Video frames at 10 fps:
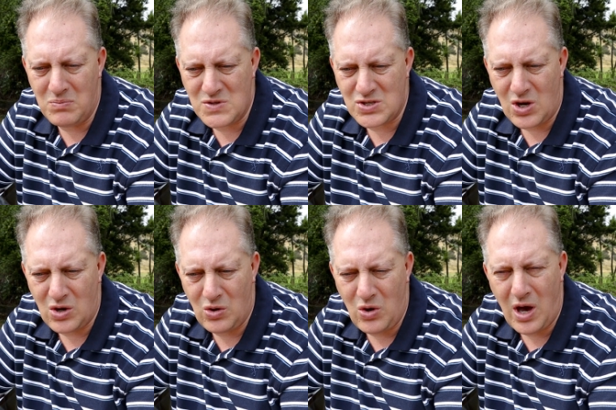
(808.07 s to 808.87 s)
so
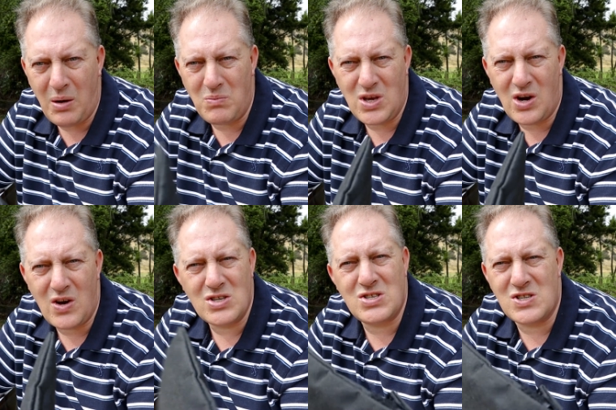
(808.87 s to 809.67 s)
you know,
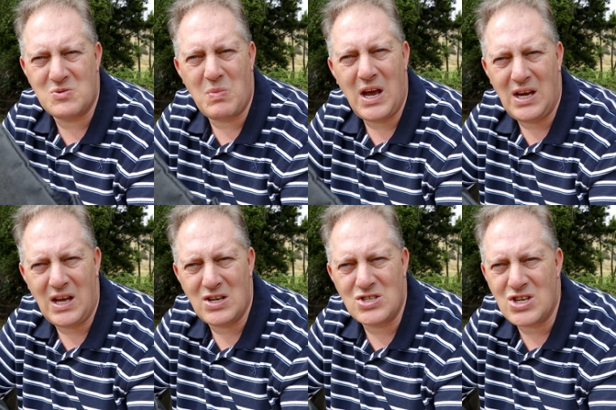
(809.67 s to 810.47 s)
it's just made
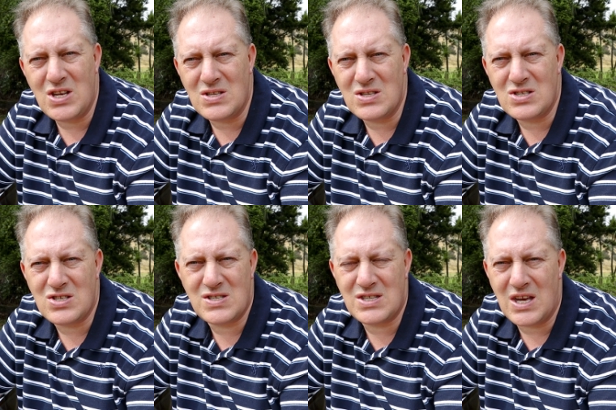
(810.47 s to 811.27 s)
out of sheet
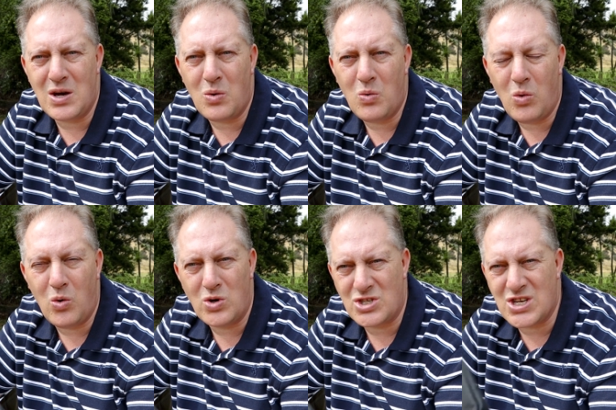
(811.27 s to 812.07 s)
steel
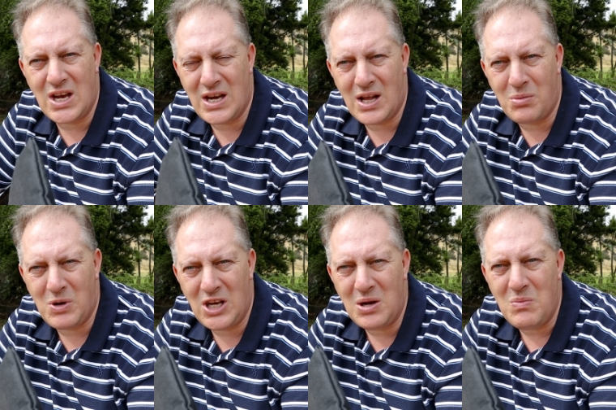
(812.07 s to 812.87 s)
or sheet
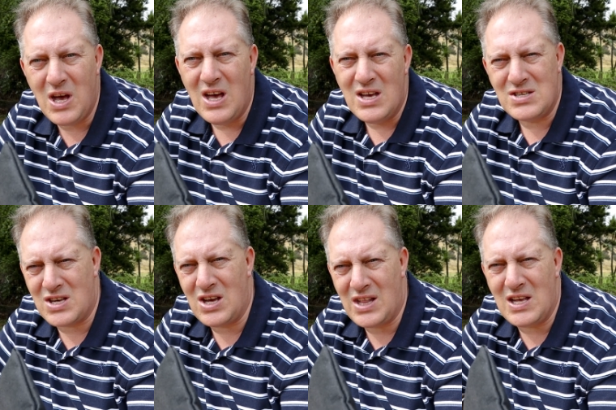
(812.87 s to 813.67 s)
aluminium,
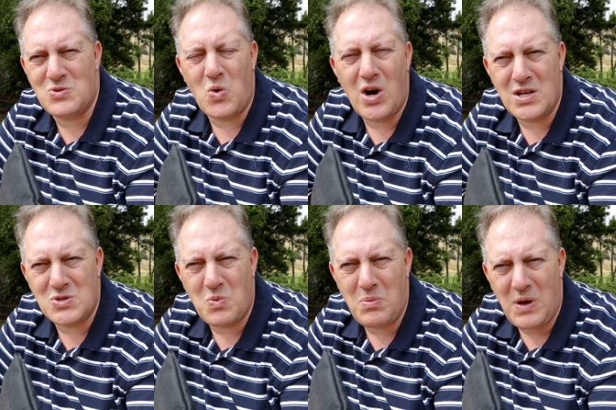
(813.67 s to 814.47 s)
so that's why
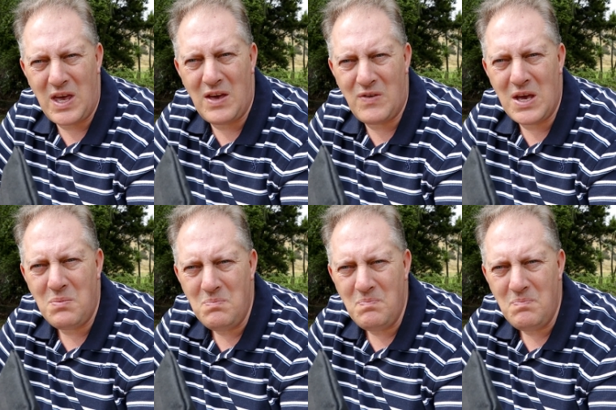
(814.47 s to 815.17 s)
it's a wee bit heavier.